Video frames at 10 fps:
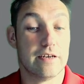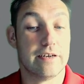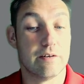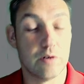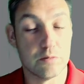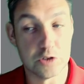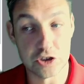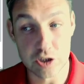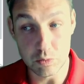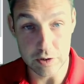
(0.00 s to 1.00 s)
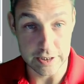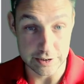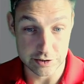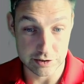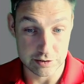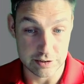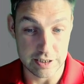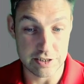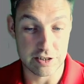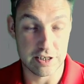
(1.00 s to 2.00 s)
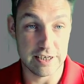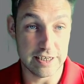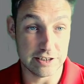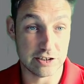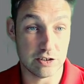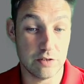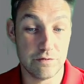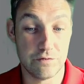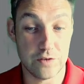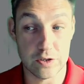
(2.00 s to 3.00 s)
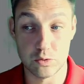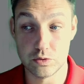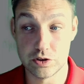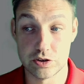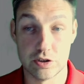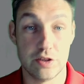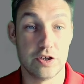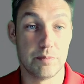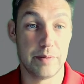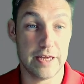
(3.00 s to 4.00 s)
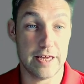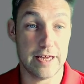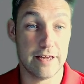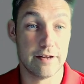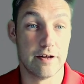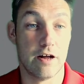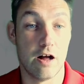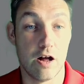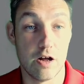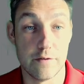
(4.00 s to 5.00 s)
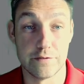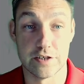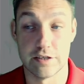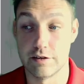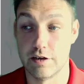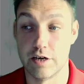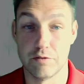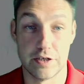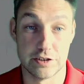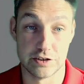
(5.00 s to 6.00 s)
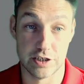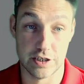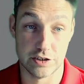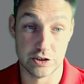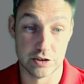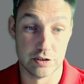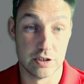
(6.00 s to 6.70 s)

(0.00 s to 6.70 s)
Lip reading: Now, a result list is the list of fields that appear after I run a search.